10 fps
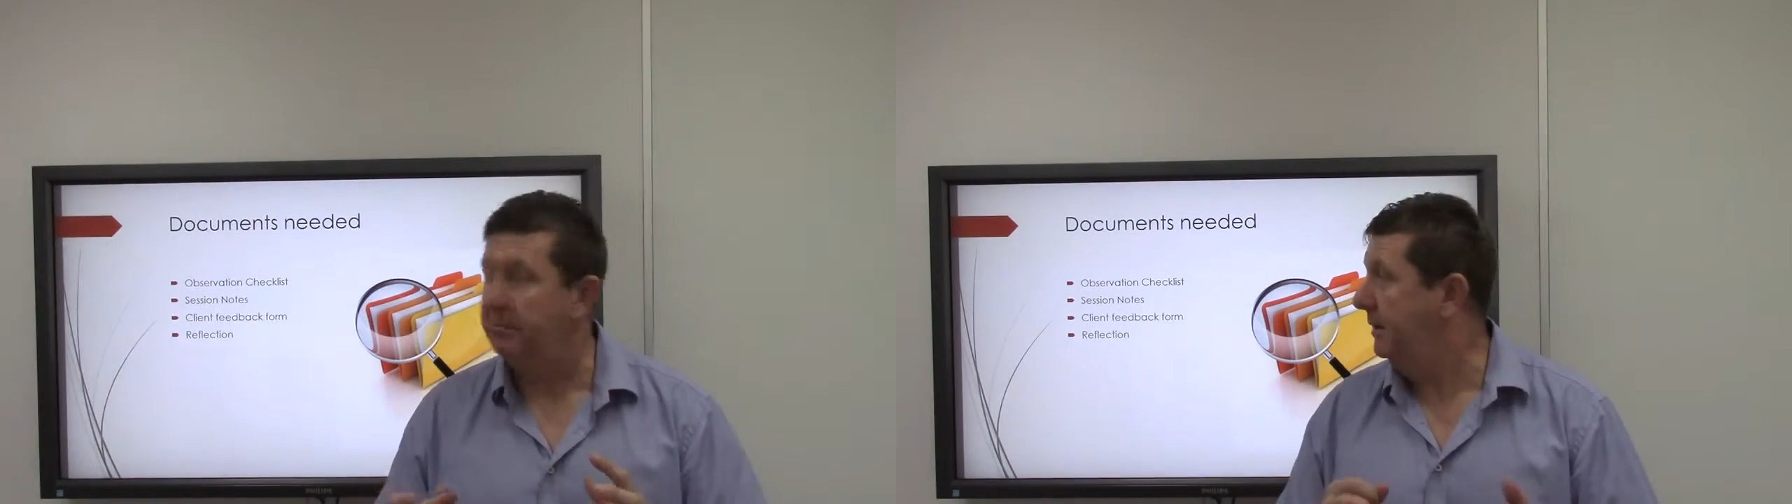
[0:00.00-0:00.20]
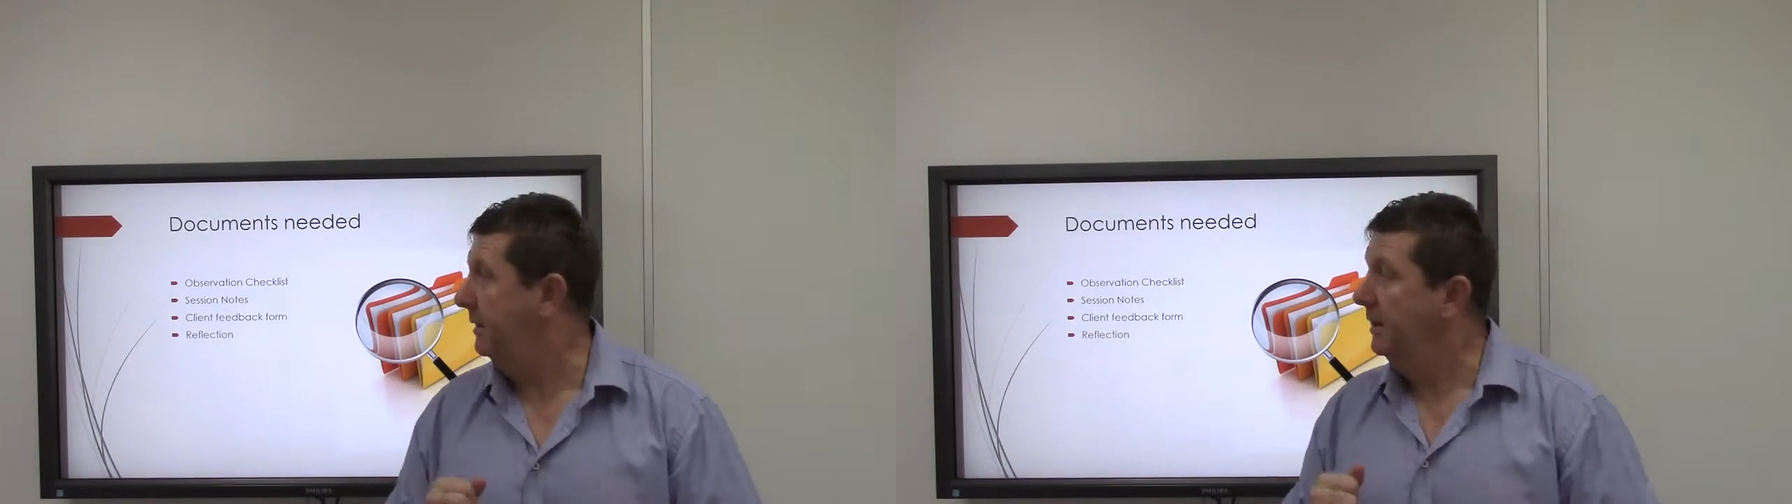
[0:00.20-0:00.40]

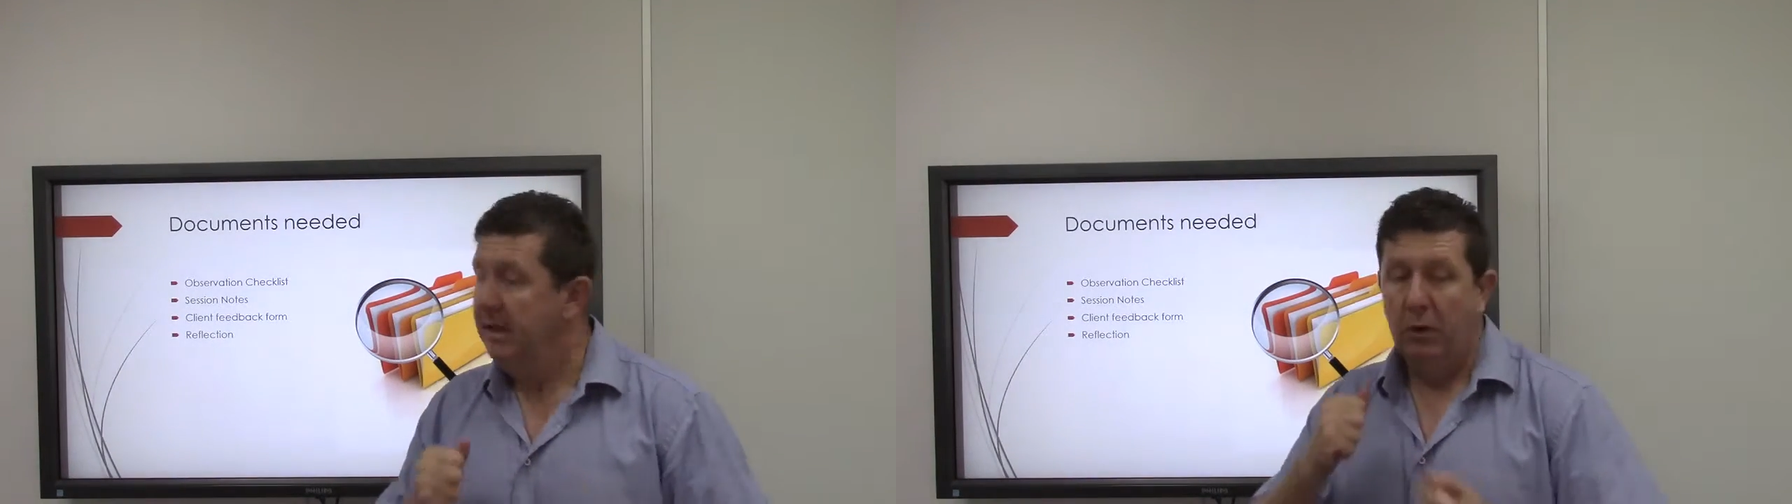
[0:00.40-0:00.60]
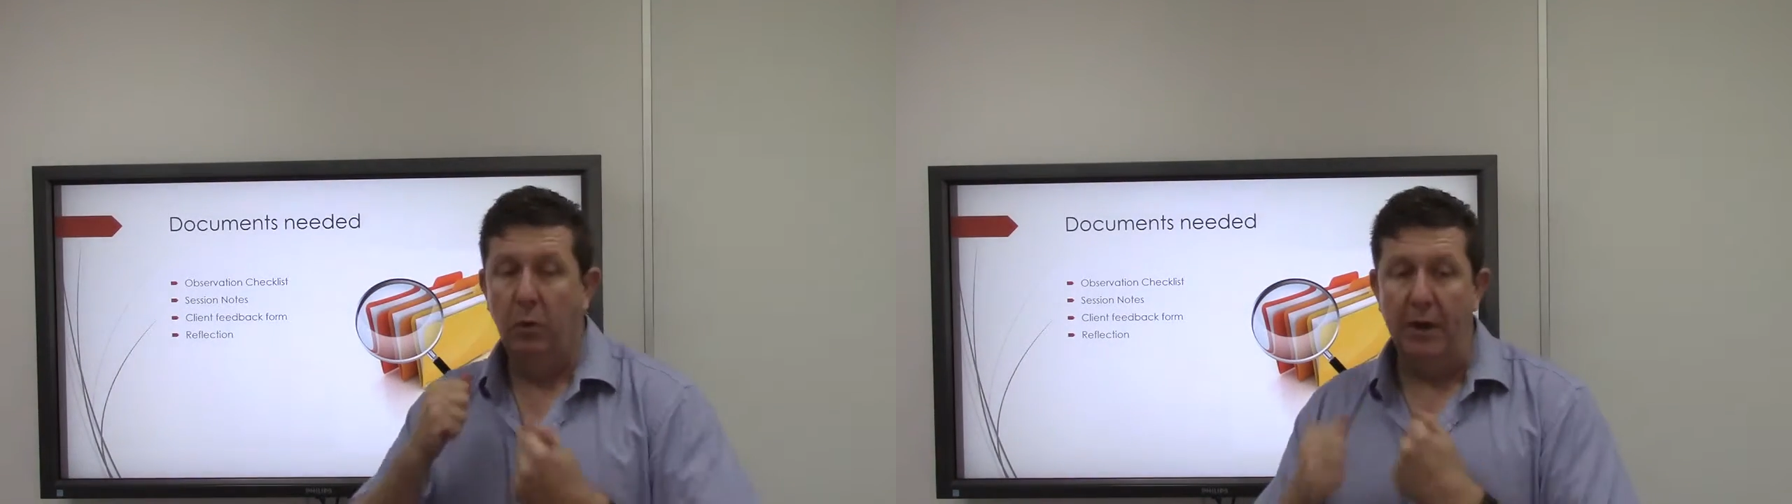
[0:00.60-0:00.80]
but
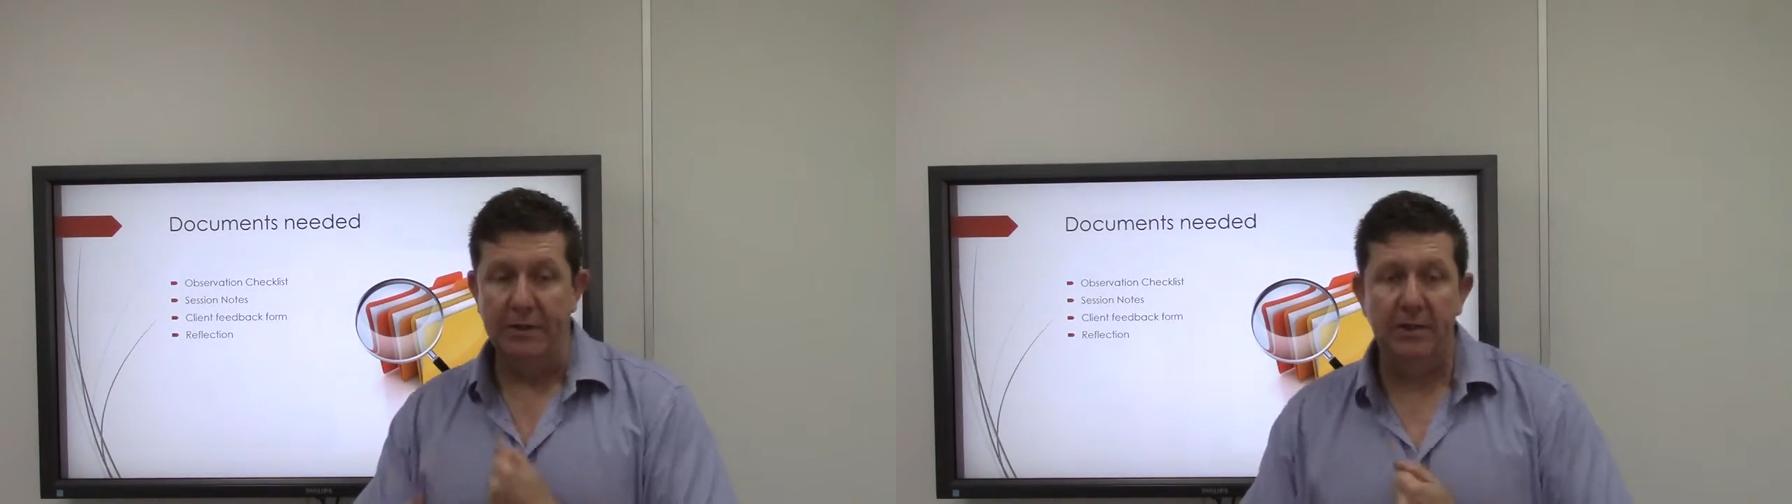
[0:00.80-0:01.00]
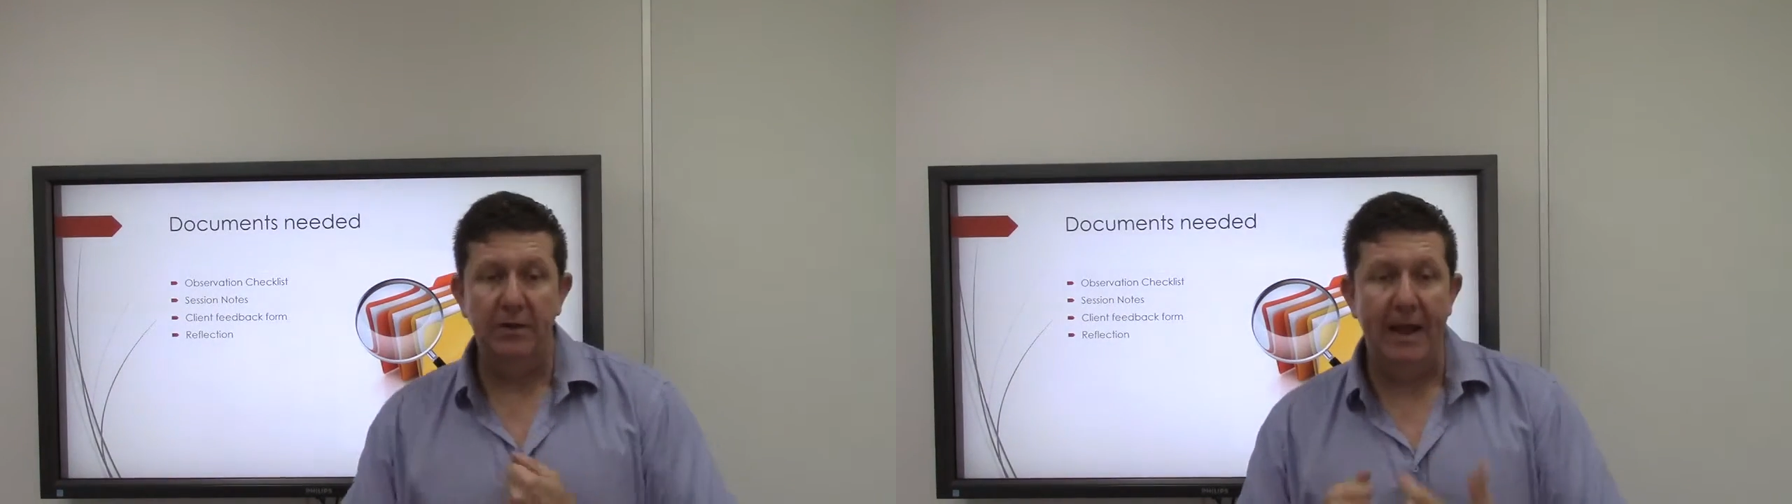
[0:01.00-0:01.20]

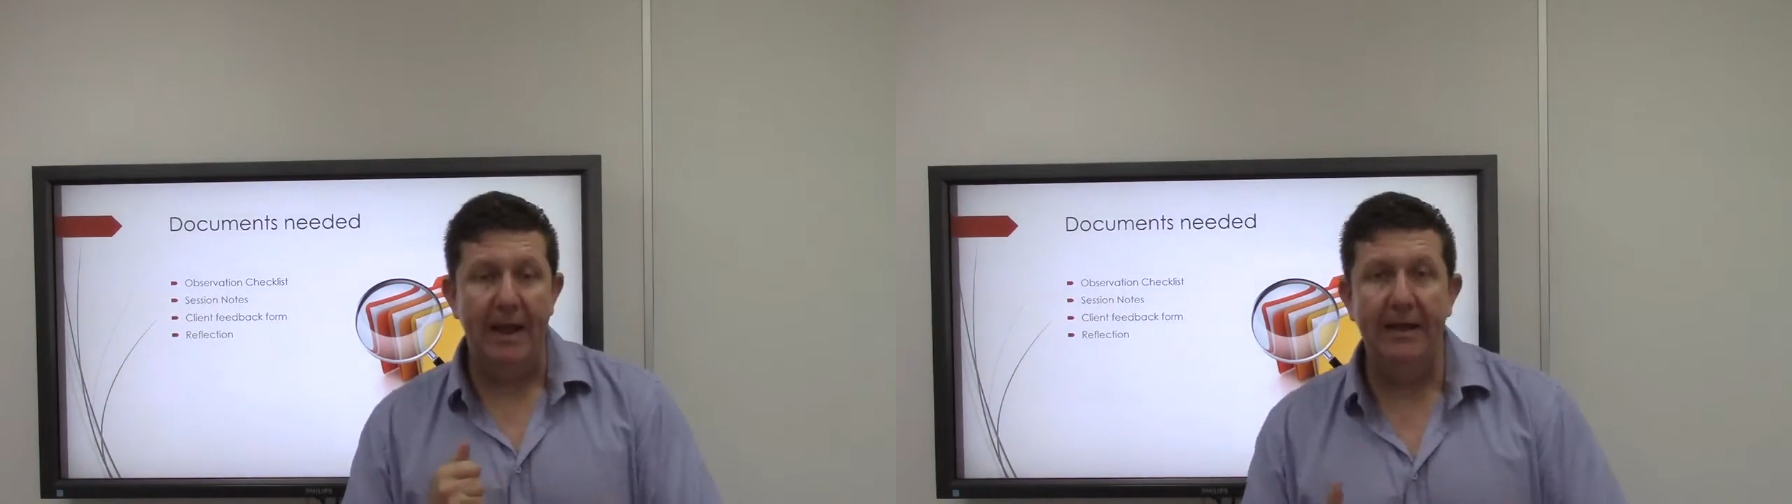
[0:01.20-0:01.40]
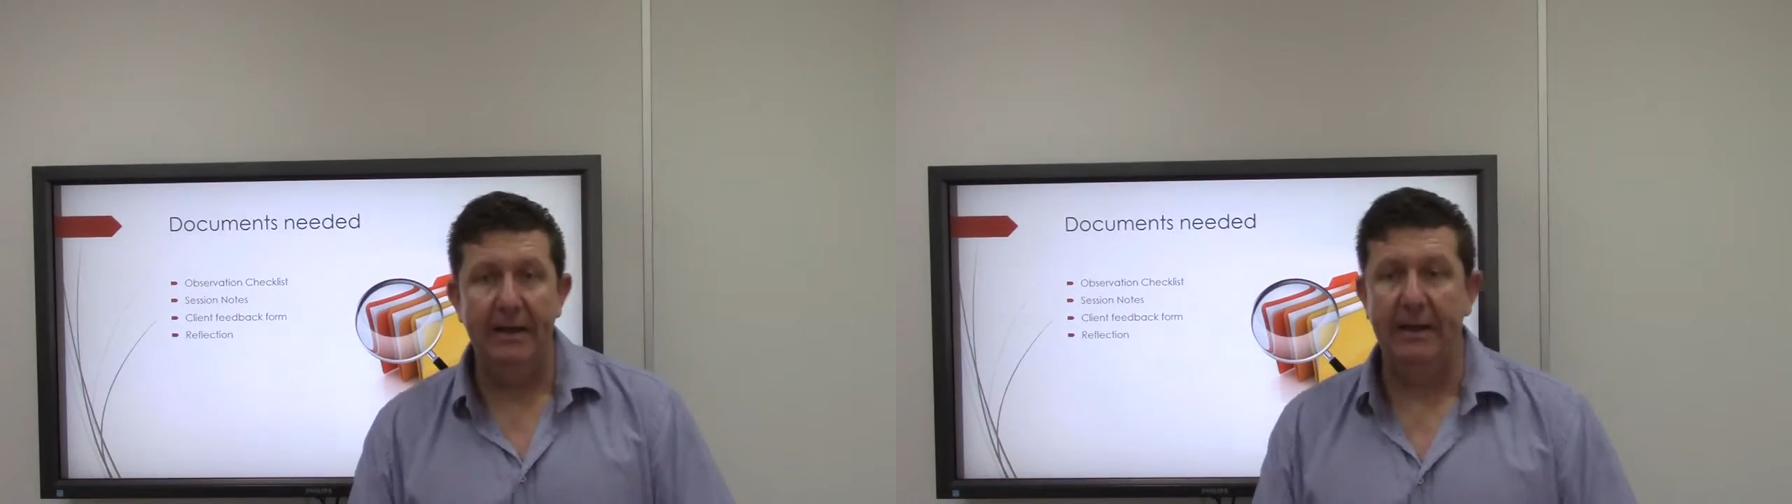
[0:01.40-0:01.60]
once you
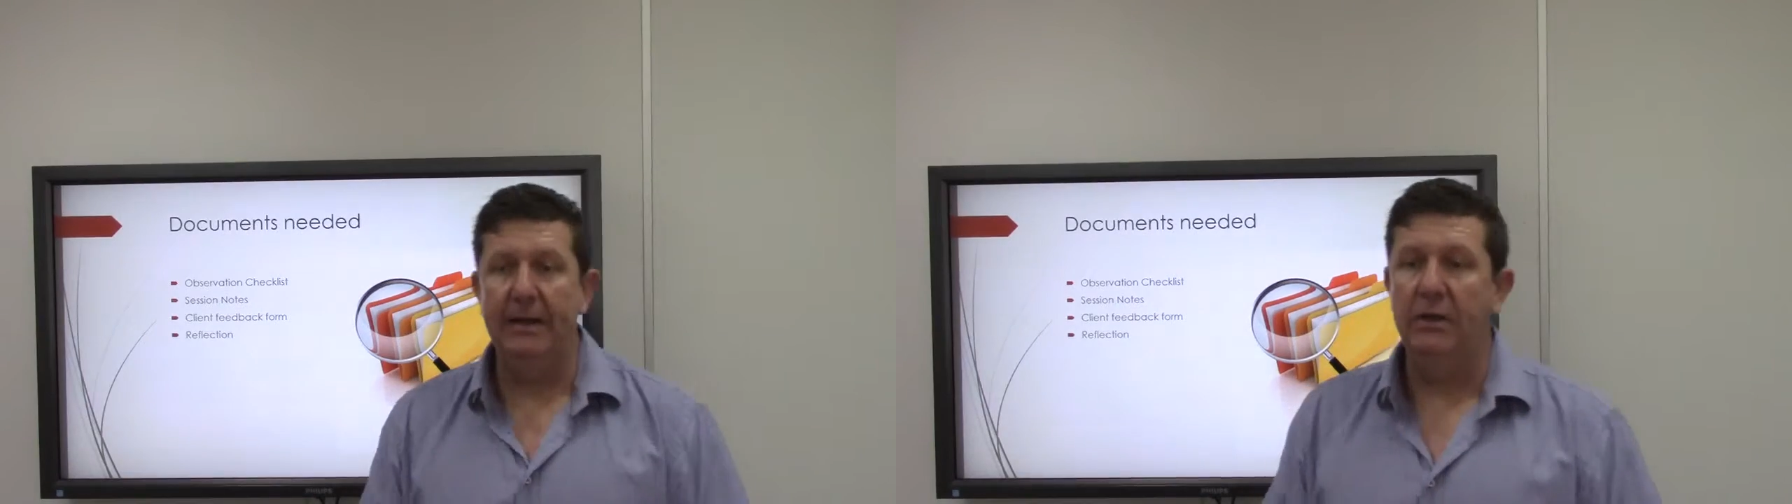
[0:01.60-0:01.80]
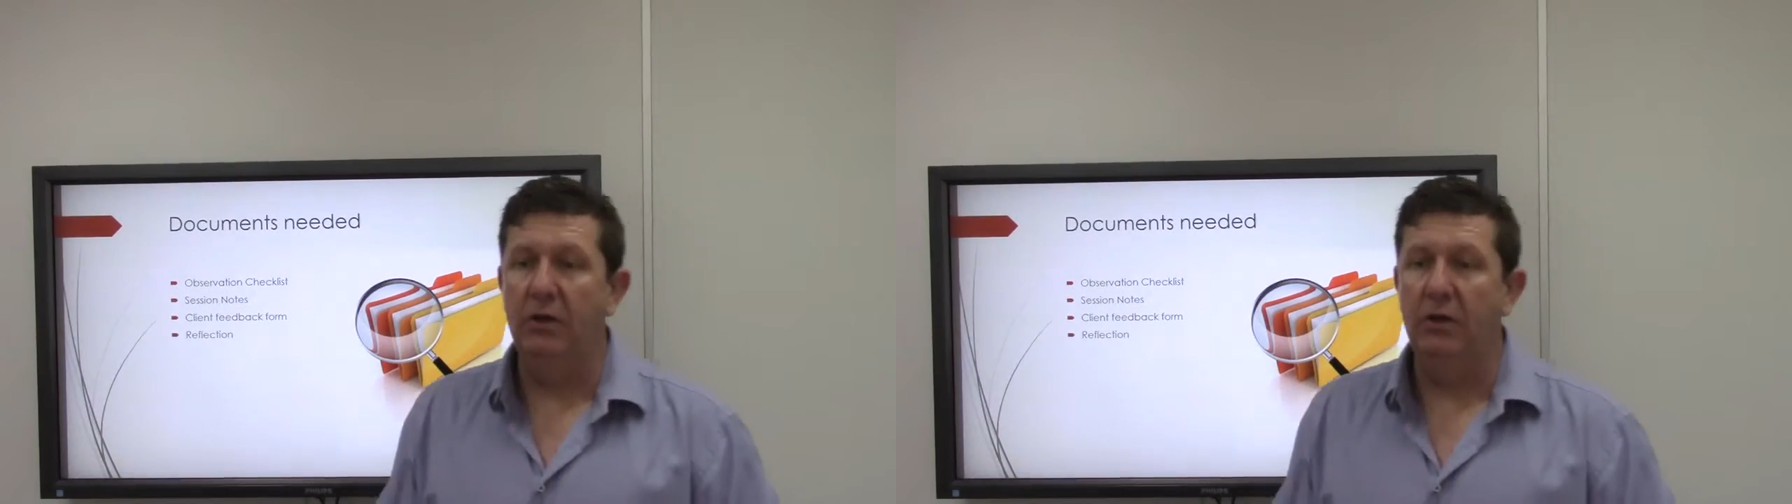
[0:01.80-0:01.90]
hand in